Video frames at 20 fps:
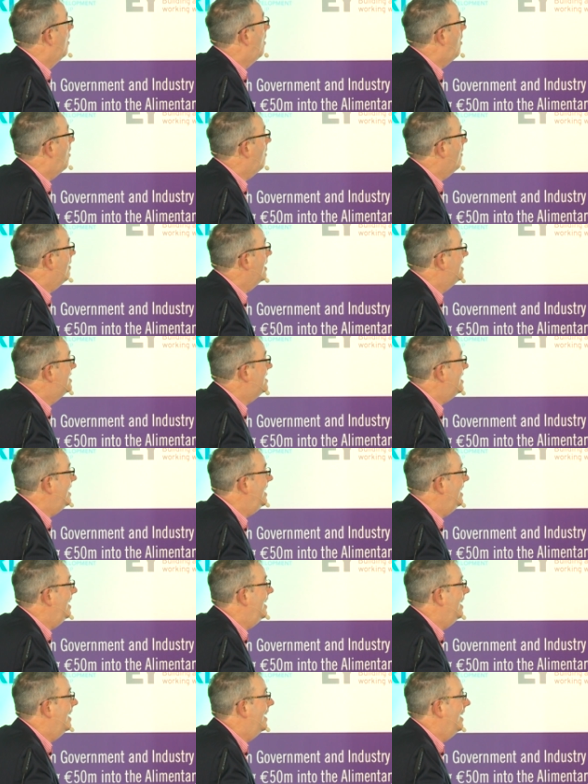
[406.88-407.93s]

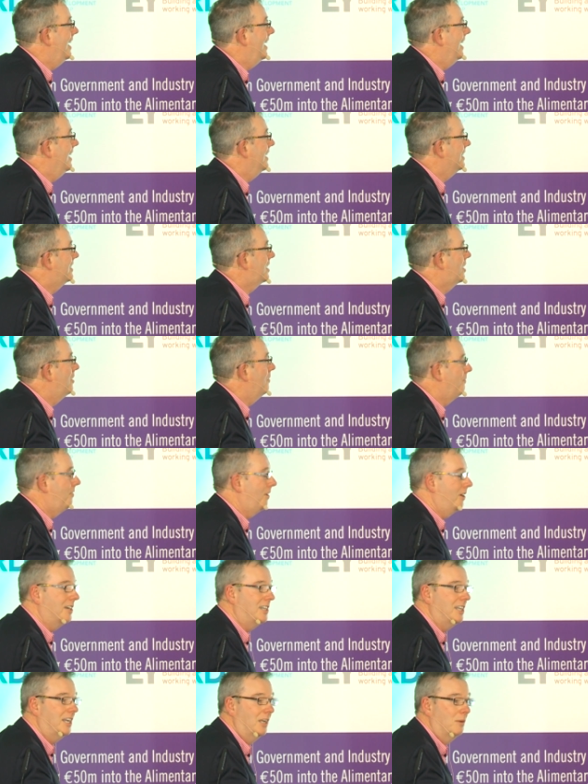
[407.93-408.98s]
R&D is
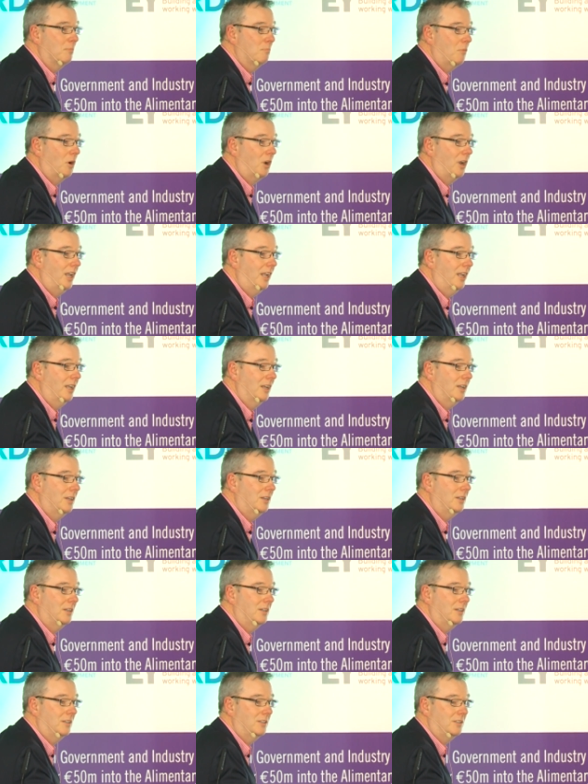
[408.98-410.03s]
converting money
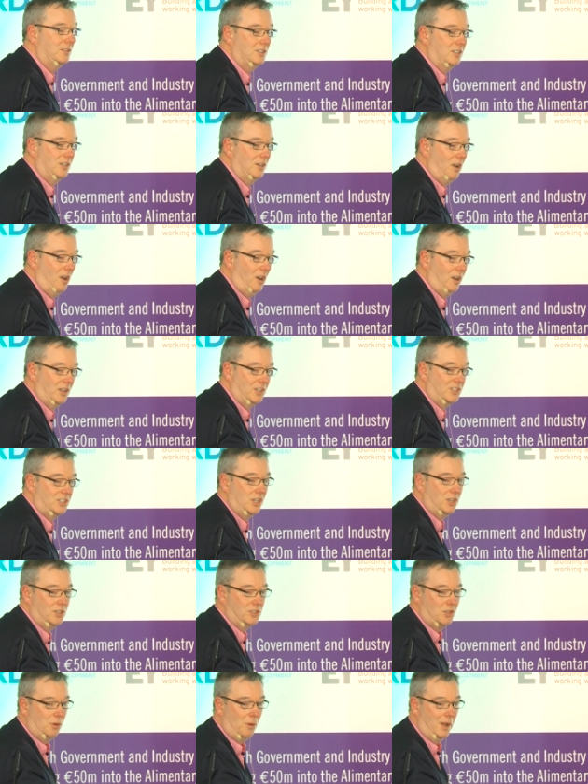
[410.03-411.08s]
to knowledge.
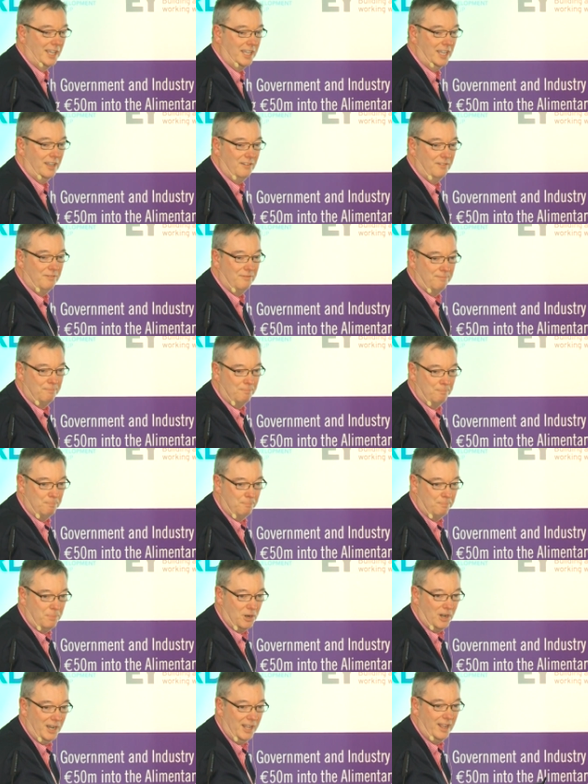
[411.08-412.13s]
So I give
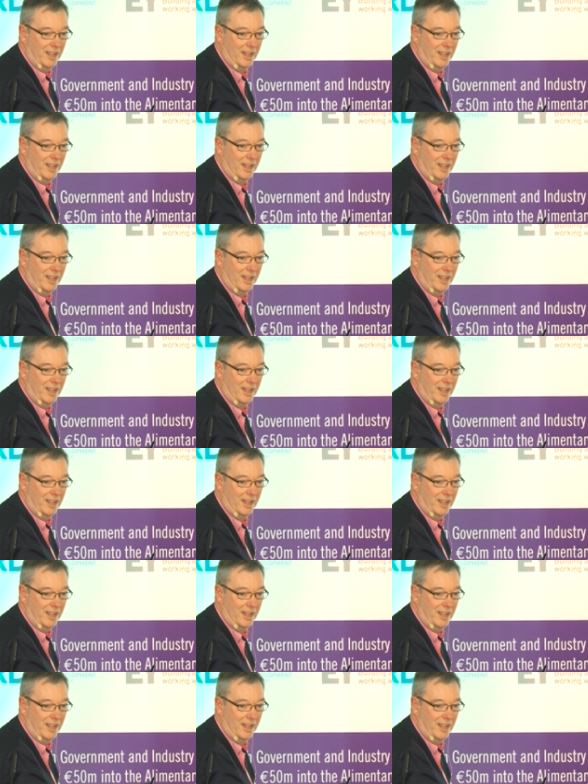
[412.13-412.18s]
Bernie